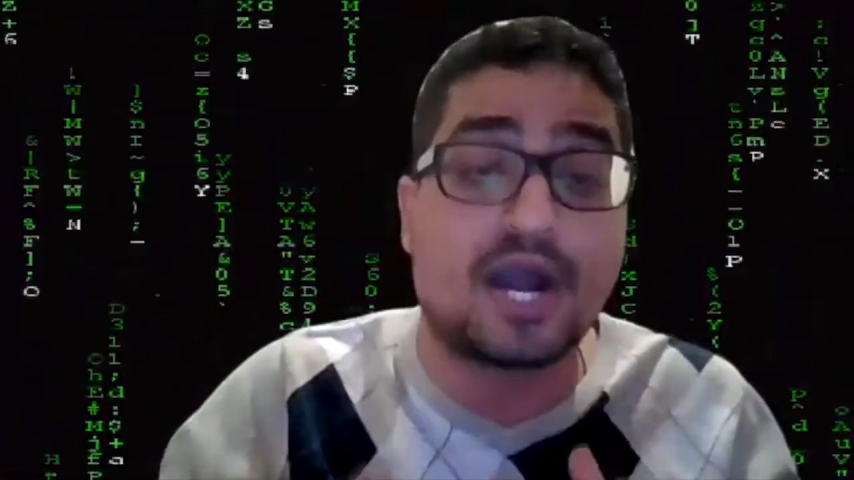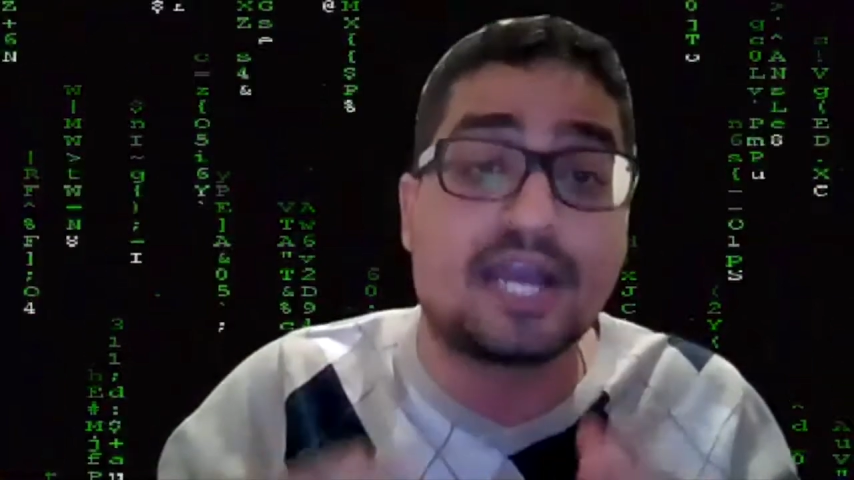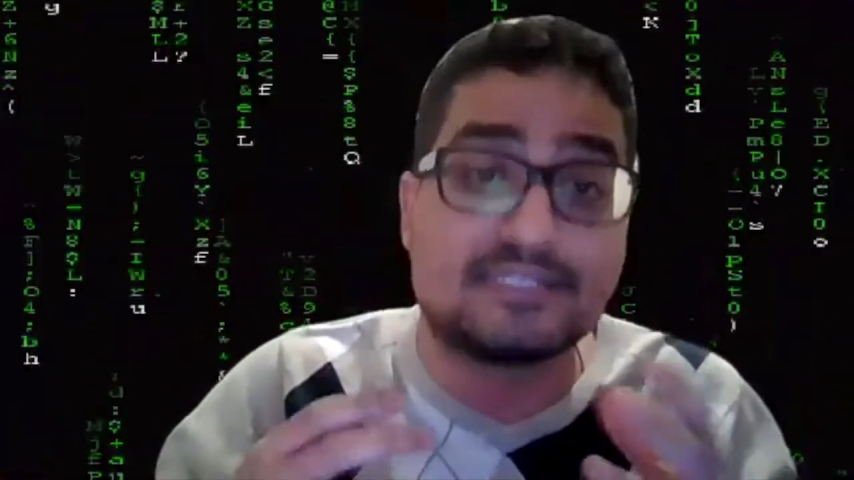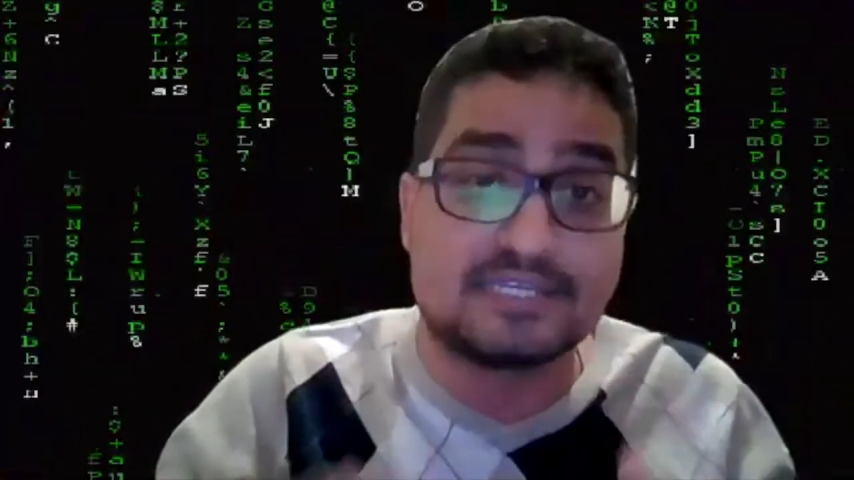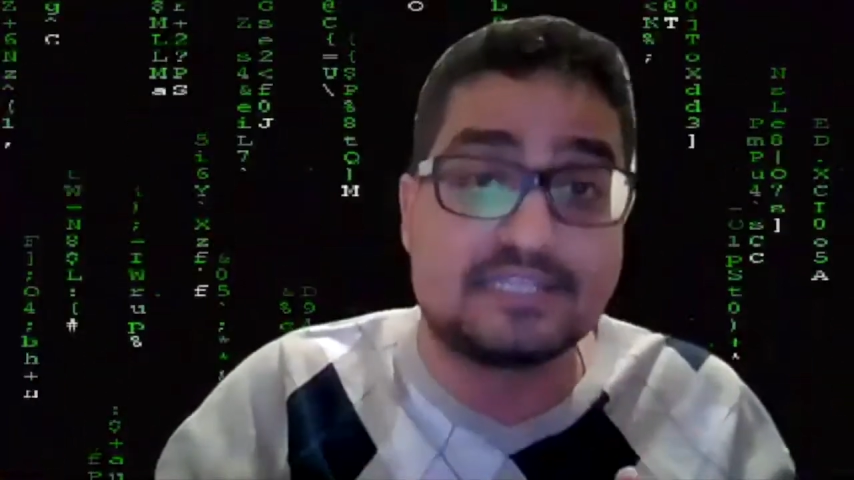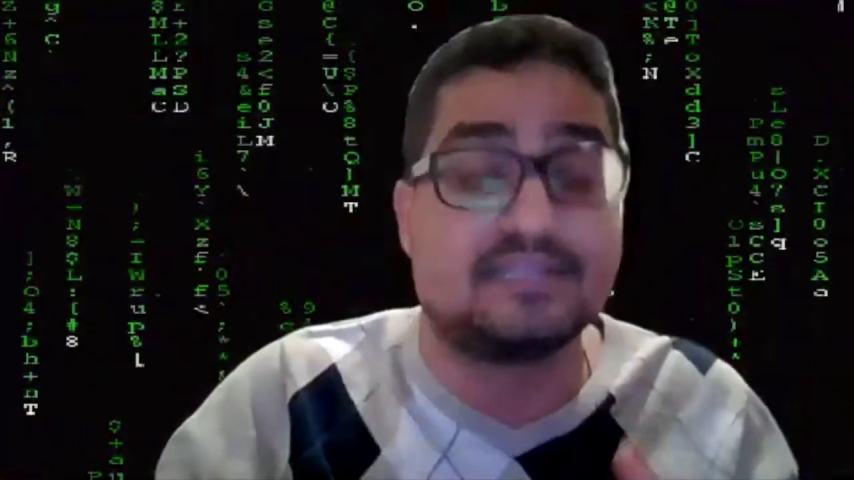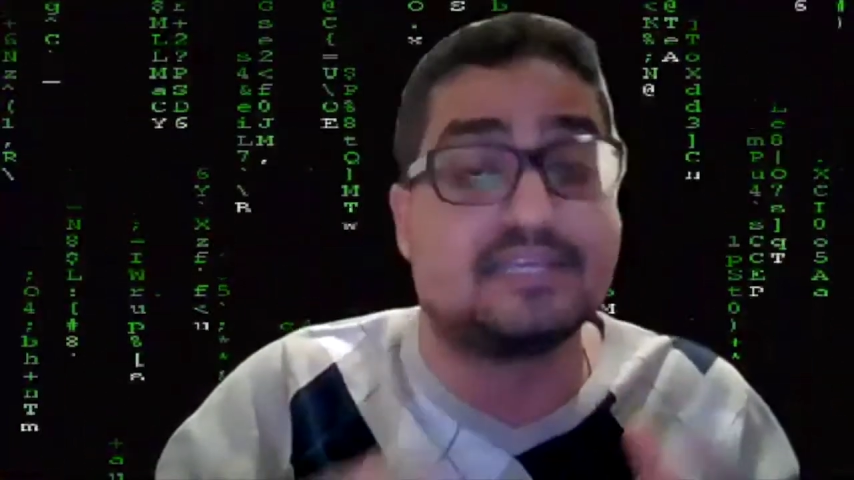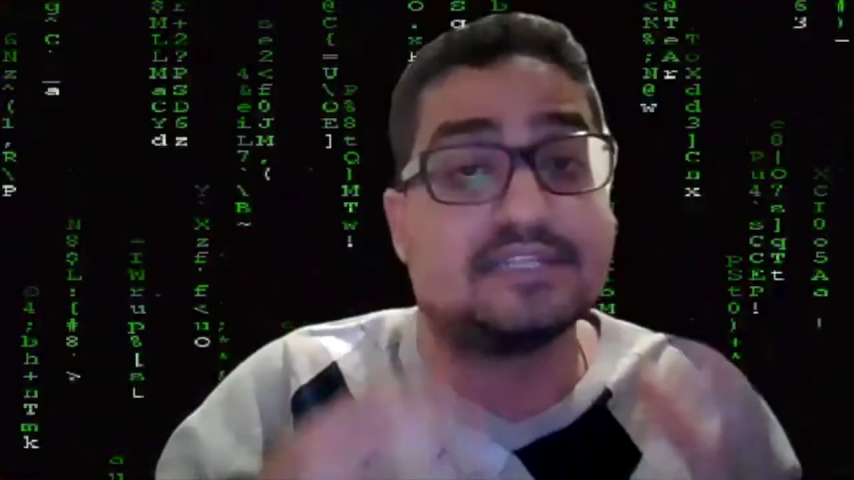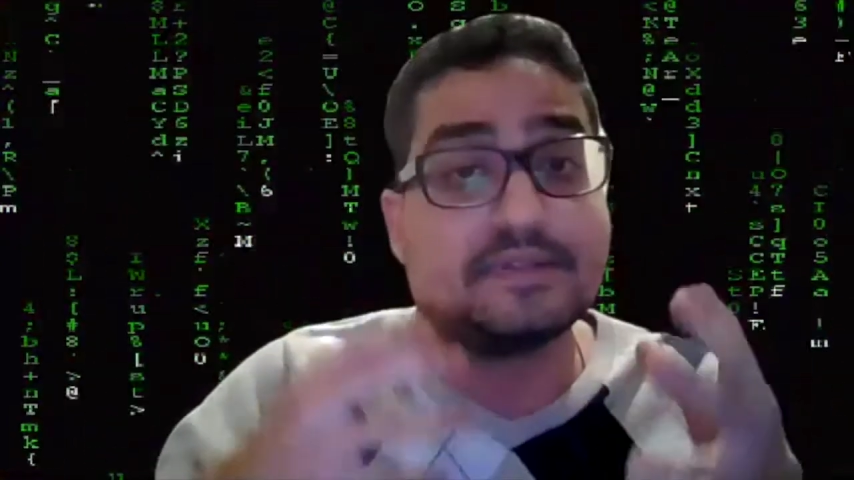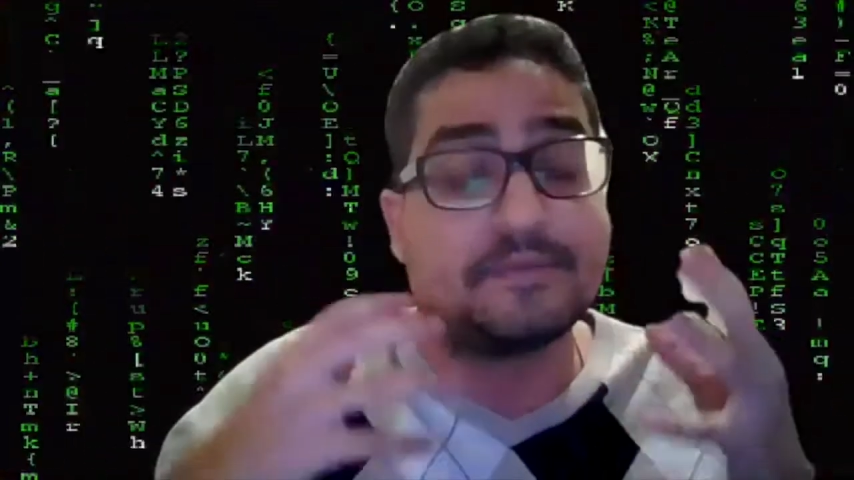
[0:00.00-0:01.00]
I did
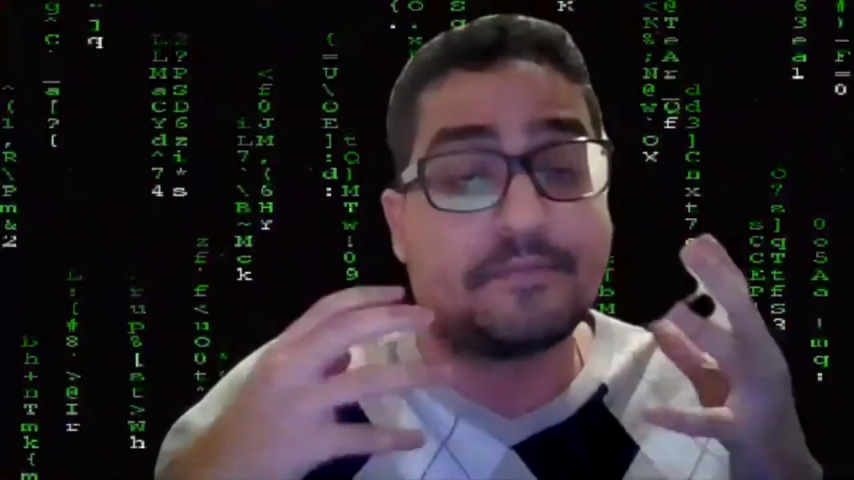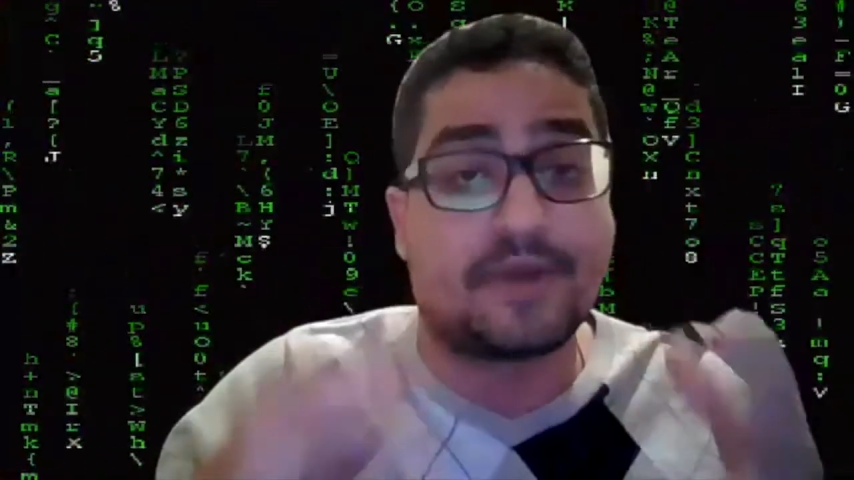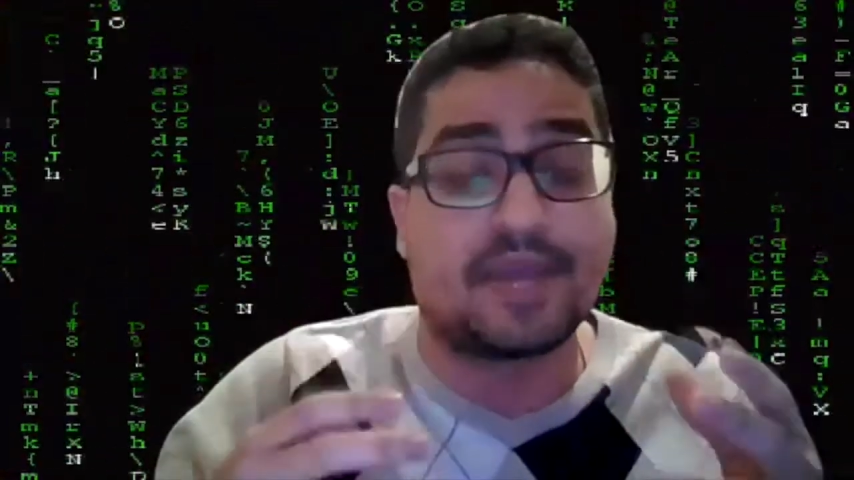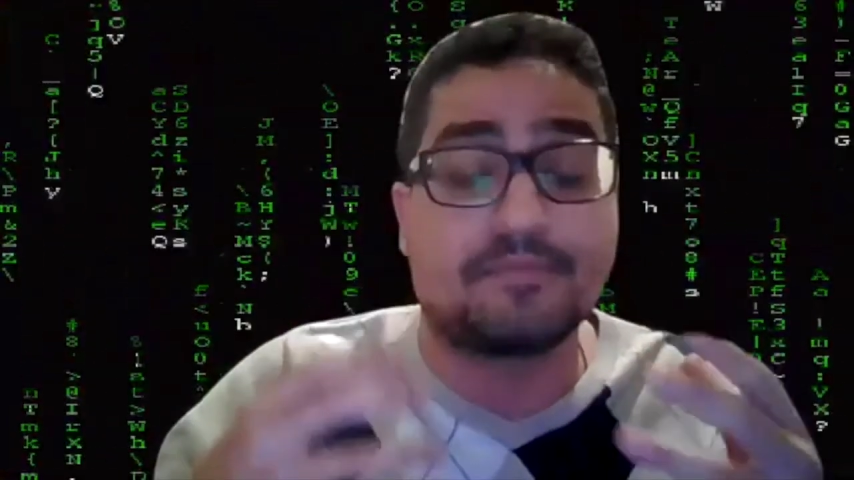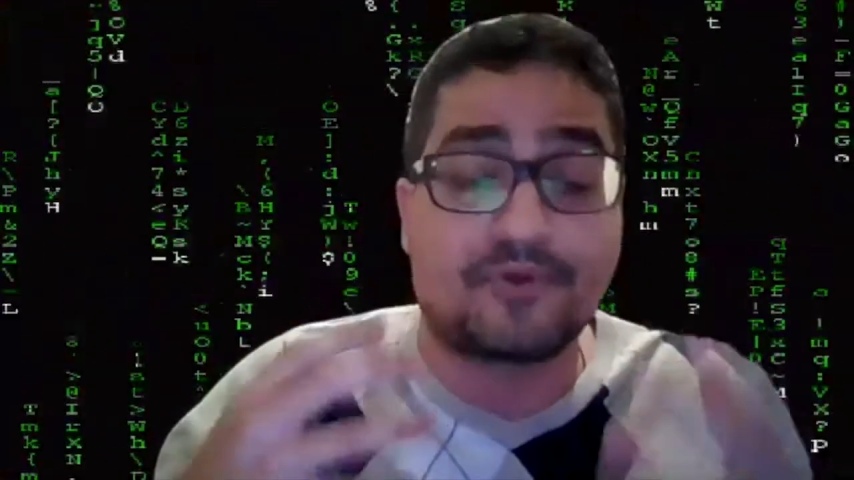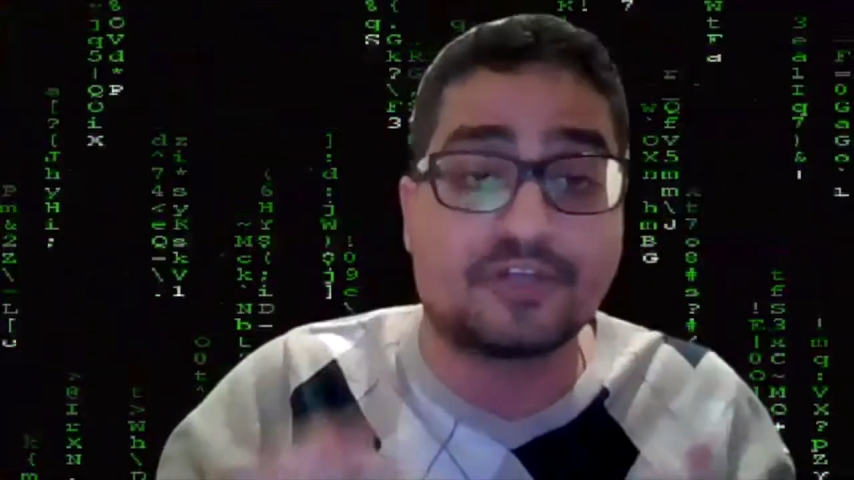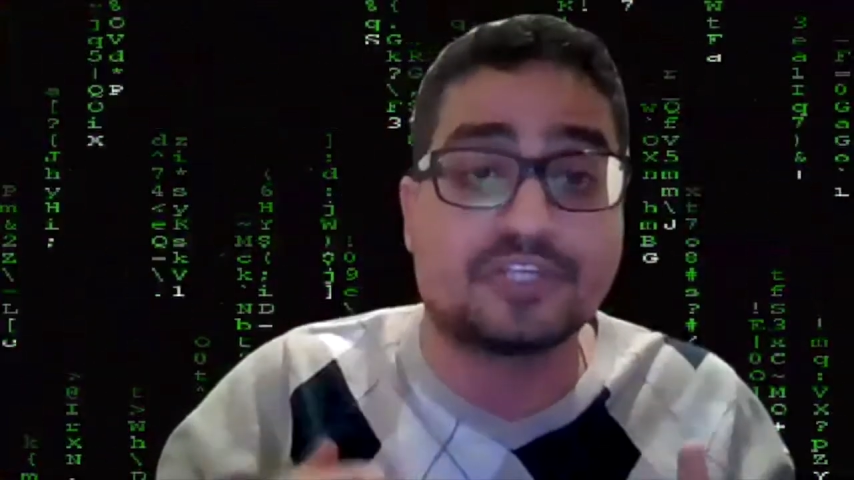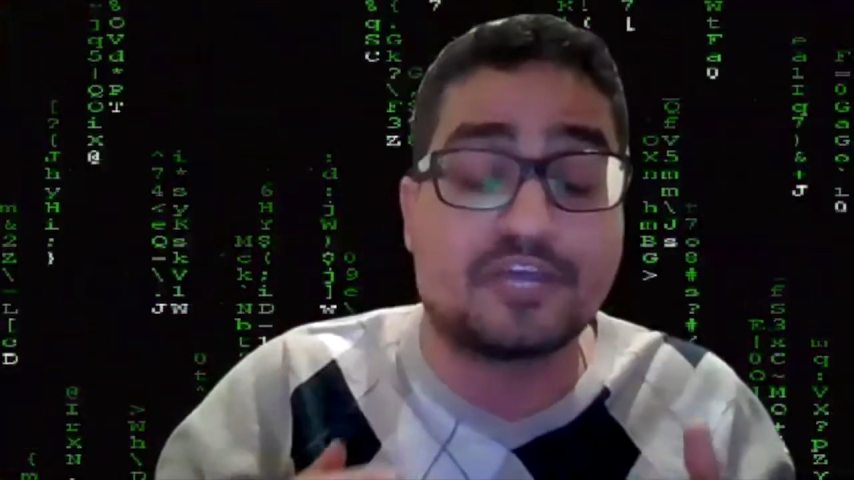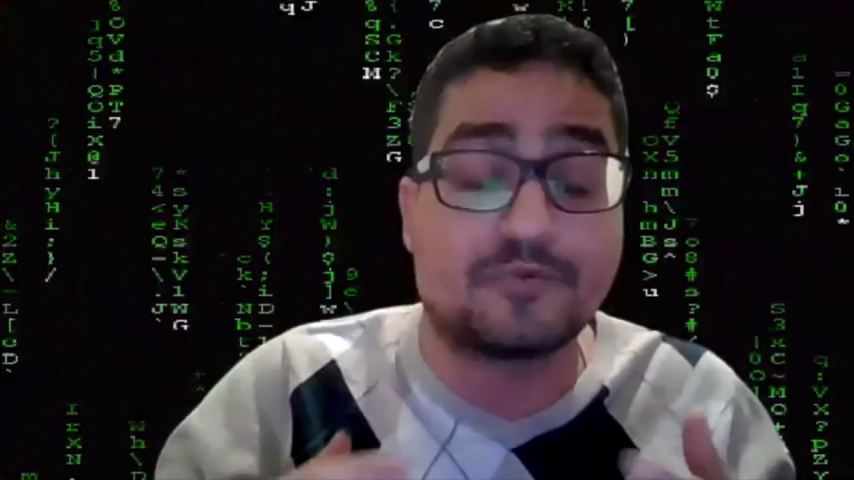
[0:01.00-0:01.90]
in my project,